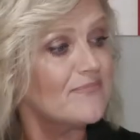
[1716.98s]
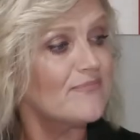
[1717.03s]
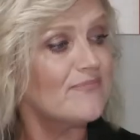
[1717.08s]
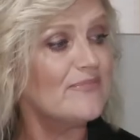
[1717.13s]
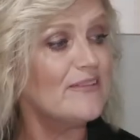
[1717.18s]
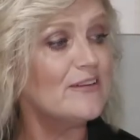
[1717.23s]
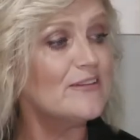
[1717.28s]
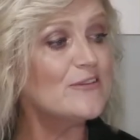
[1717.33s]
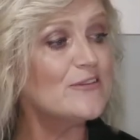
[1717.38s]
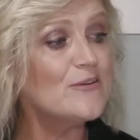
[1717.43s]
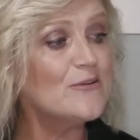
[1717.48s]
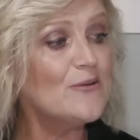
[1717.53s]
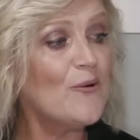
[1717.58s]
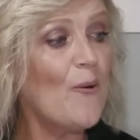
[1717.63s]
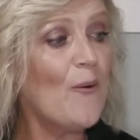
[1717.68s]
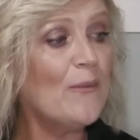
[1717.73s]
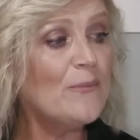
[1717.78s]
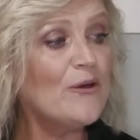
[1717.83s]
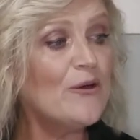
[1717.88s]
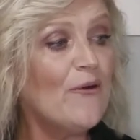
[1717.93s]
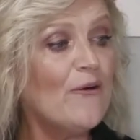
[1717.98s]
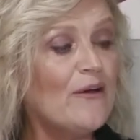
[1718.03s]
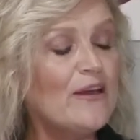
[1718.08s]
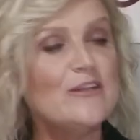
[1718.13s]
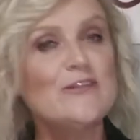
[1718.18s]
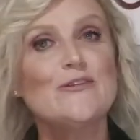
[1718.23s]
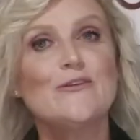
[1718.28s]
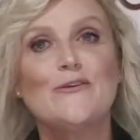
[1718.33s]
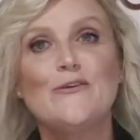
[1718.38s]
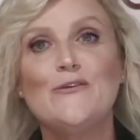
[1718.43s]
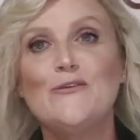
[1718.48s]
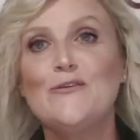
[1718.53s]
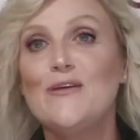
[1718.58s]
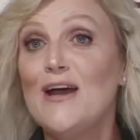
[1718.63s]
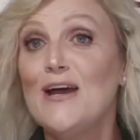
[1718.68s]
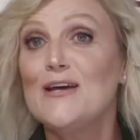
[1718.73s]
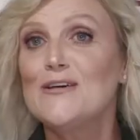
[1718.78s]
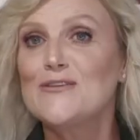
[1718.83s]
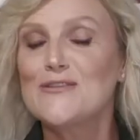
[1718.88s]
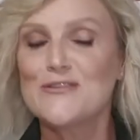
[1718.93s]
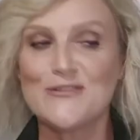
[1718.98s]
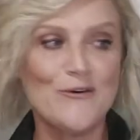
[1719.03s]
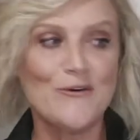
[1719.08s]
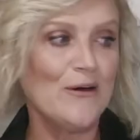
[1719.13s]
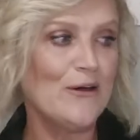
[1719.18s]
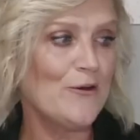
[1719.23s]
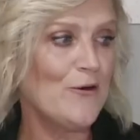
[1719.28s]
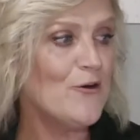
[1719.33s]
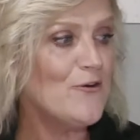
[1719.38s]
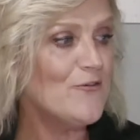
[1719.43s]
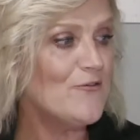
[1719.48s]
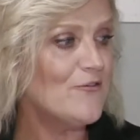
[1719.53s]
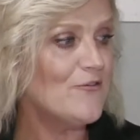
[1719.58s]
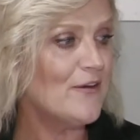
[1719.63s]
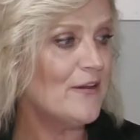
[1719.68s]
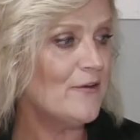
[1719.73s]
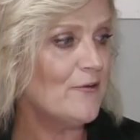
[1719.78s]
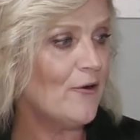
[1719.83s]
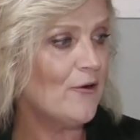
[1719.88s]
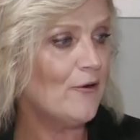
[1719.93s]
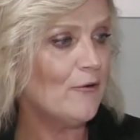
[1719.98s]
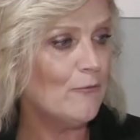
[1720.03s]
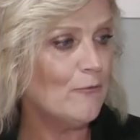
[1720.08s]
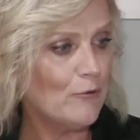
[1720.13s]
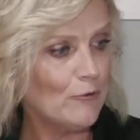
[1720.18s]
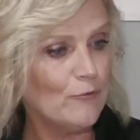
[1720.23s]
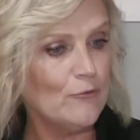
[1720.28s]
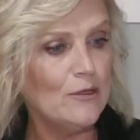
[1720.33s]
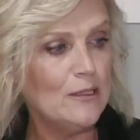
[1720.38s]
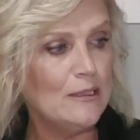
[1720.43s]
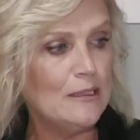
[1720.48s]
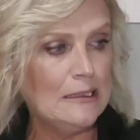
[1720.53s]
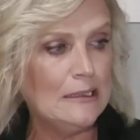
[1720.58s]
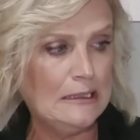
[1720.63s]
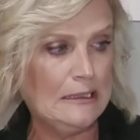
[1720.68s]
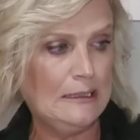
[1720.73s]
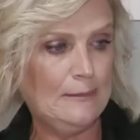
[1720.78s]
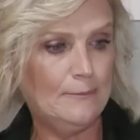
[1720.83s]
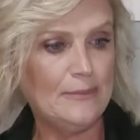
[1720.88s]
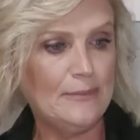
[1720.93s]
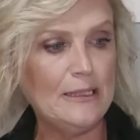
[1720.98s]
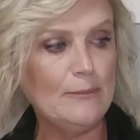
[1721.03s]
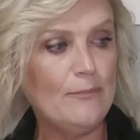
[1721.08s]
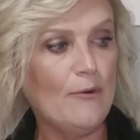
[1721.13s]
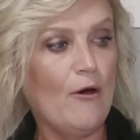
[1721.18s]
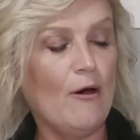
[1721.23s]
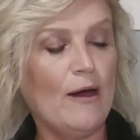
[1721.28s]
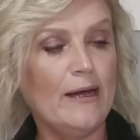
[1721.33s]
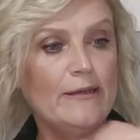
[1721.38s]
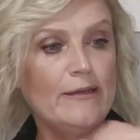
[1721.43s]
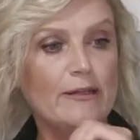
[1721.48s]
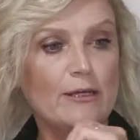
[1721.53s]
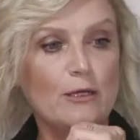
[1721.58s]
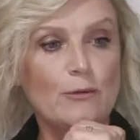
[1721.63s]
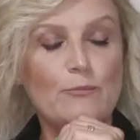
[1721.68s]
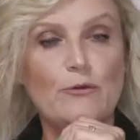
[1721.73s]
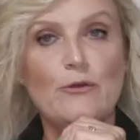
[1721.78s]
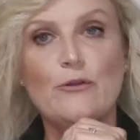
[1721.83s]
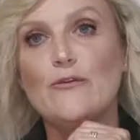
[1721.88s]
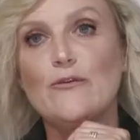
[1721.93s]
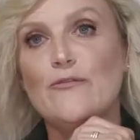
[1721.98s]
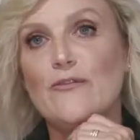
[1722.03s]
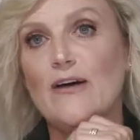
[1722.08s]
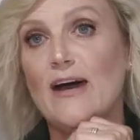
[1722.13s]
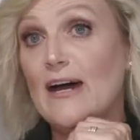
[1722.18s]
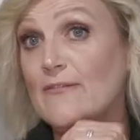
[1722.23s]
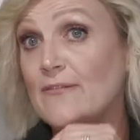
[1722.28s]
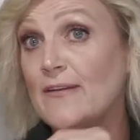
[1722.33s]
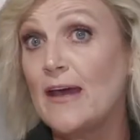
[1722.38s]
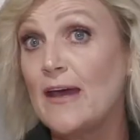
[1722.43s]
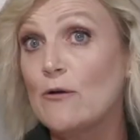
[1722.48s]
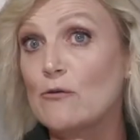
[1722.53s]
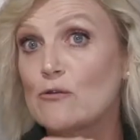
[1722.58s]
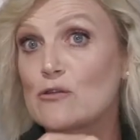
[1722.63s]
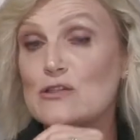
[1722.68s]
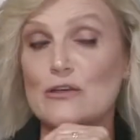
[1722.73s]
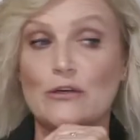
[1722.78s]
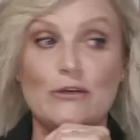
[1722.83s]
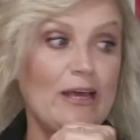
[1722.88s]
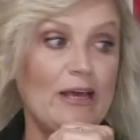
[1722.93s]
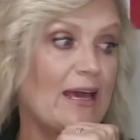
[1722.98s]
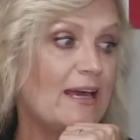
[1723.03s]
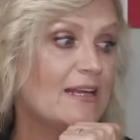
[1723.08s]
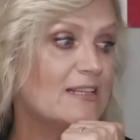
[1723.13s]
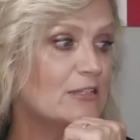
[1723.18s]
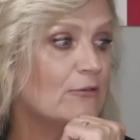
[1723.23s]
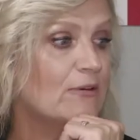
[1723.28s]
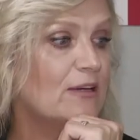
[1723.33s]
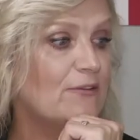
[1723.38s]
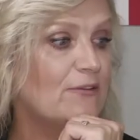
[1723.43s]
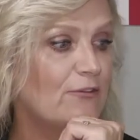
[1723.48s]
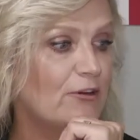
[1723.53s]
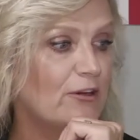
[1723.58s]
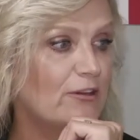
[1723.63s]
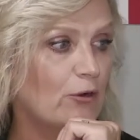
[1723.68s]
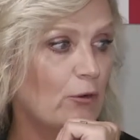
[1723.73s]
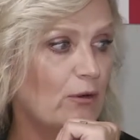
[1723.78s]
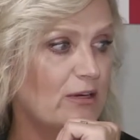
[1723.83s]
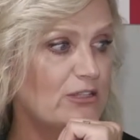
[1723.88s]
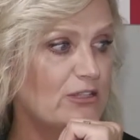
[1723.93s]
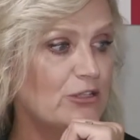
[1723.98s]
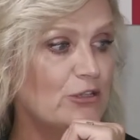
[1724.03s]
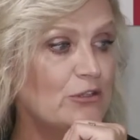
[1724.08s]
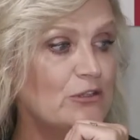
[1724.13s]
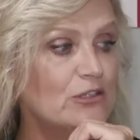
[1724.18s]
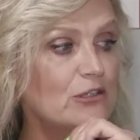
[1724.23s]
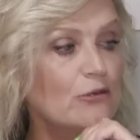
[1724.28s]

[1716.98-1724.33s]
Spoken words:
So I'm going to sign off, and I will be behind the computer for half an hour or so to answer any further questions.